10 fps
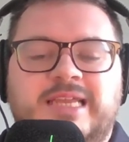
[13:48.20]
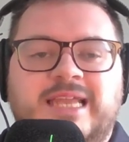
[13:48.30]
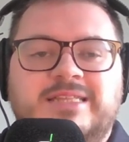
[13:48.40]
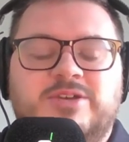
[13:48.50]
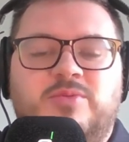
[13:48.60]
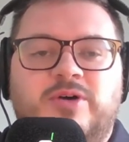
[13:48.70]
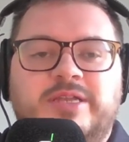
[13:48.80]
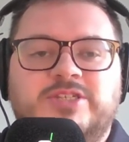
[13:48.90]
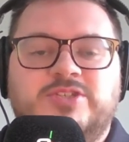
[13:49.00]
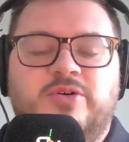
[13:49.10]
dig into
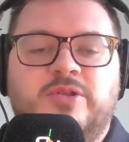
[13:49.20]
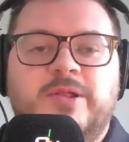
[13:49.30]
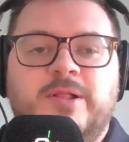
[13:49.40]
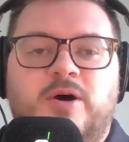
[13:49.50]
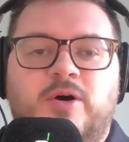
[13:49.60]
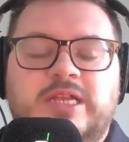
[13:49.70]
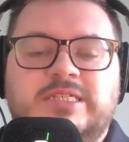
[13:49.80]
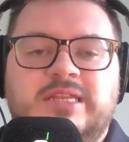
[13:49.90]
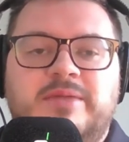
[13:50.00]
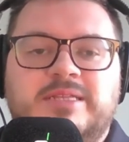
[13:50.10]
what he's done on
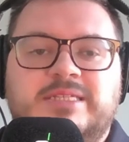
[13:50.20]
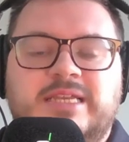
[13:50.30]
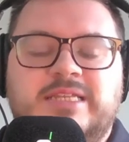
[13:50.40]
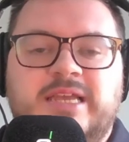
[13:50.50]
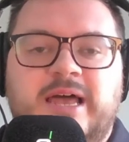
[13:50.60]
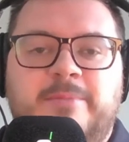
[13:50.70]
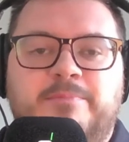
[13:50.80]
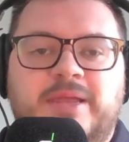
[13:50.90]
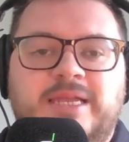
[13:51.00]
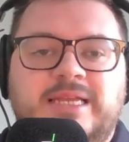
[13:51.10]
his limited
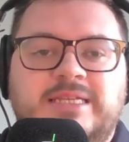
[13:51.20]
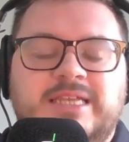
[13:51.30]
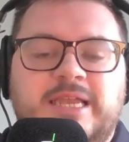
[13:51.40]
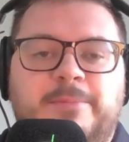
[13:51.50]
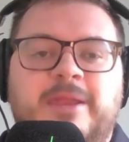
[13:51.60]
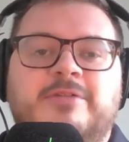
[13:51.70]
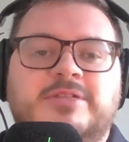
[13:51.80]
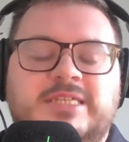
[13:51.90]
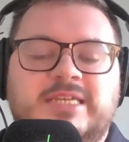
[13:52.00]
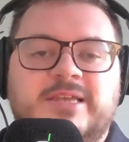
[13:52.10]
PDC
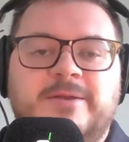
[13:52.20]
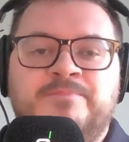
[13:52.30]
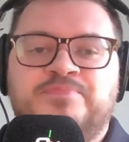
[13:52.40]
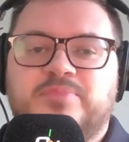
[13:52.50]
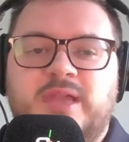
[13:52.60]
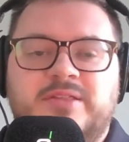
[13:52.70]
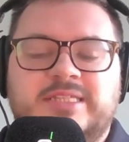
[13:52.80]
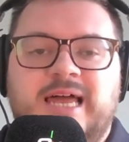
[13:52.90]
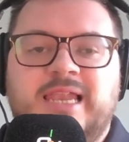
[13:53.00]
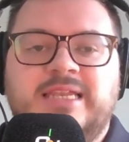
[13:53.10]
appearances.
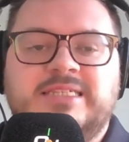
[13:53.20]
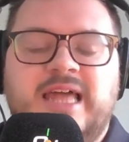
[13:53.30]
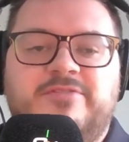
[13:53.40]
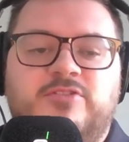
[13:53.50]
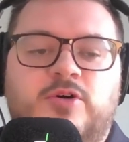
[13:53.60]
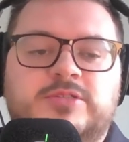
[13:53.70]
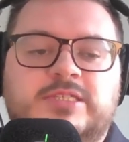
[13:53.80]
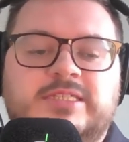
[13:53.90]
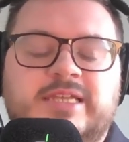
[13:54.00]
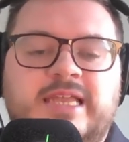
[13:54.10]
The talent is there for all
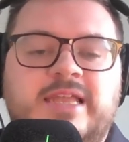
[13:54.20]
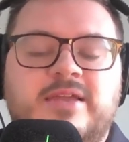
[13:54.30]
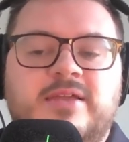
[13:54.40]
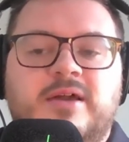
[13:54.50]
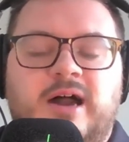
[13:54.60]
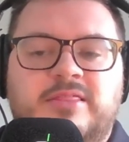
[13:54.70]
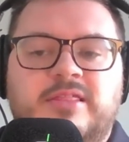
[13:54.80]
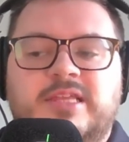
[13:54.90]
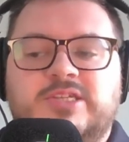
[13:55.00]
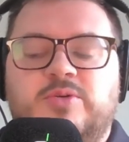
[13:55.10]
to see. I
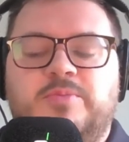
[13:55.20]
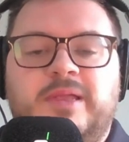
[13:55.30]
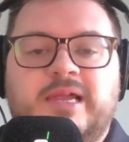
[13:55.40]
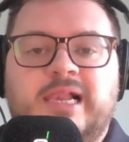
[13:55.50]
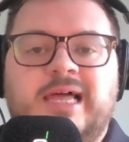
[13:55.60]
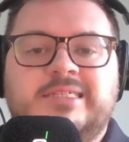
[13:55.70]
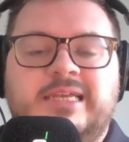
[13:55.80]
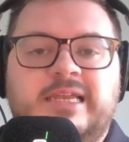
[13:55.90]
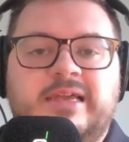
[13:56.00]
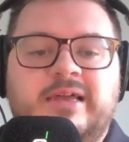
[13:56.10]
think this could be a
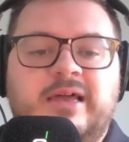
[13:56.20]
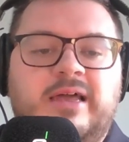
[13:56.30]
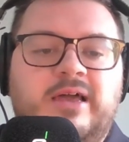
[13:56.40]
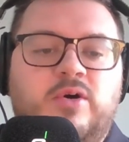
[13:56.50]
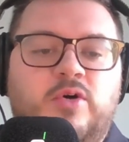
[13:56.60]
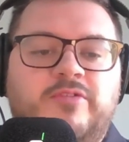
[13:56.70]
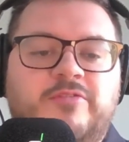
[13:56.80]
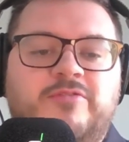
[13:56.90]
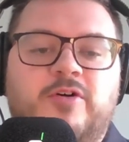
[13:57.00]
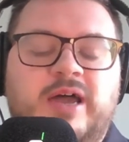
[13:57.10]
classic.
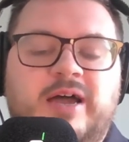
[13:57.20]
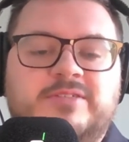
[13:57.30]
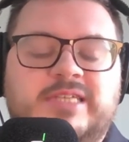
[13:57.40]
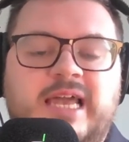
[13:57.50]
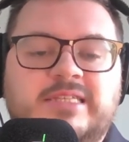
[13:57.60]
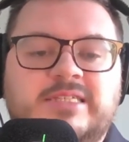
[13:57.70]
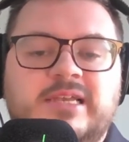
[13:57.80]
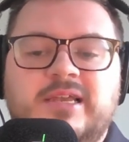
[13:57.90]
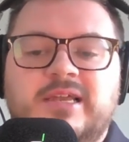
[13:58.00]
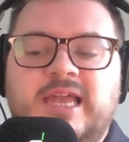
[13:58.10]
Over 4.5
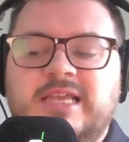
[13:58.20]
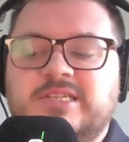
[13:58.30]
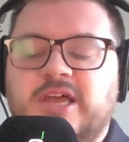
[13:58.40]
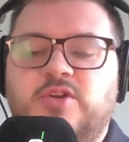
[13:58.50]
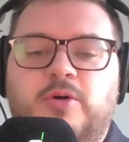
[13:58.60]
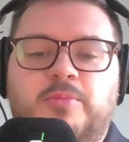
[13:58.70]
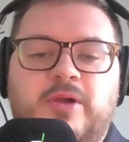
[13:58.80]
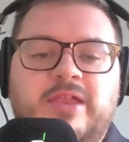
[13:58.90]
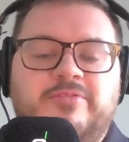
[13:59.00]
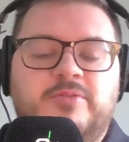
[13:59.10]
sets is a
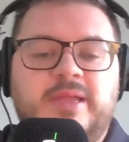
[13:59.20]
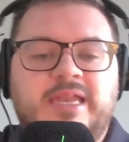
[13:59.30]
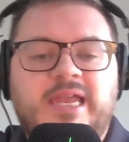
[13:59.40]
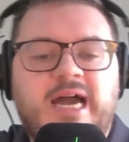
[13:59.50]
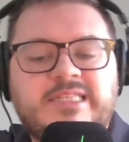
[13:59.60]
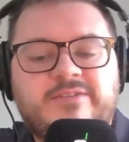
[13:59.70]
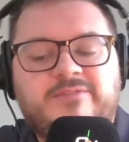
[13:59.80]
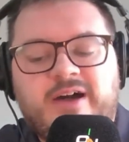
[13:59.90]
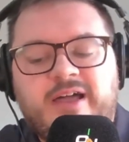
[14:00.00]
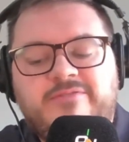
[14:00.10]
no-brainer for me at
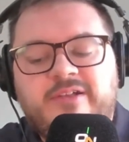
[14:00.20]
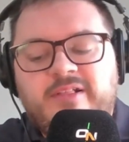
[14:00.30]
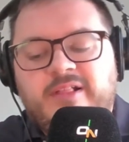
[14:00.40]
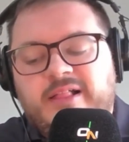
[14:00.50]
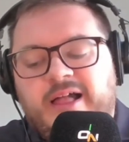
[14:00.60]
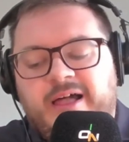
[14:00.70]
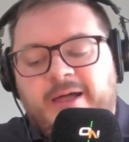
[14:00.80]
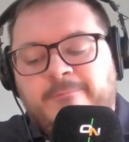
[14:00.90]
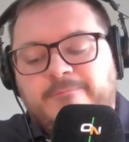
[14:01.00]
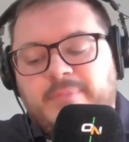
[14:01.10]
9-5.
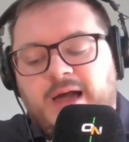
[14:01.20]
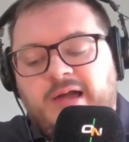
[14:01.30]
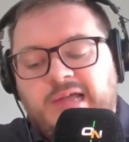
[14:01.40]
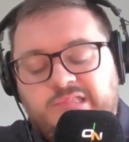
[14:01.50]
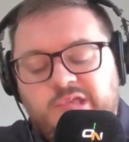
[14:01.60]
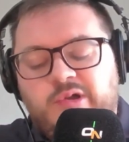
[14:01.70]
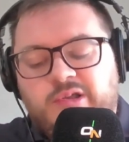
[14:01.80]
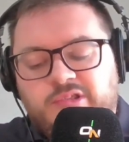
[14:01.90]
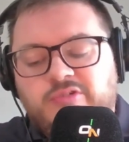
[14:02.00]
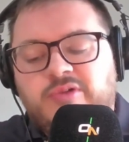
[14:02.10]
I
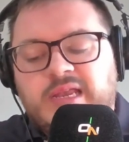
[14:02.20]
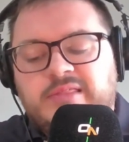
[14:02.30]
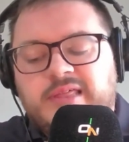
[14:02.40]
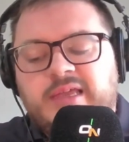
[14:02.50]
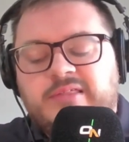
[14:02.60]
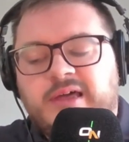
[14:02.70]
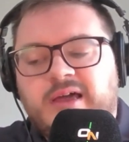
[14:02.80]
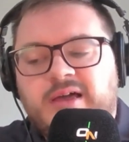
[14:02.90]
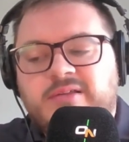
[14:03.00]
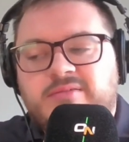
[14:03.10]
do really think
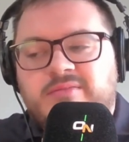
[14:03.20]
that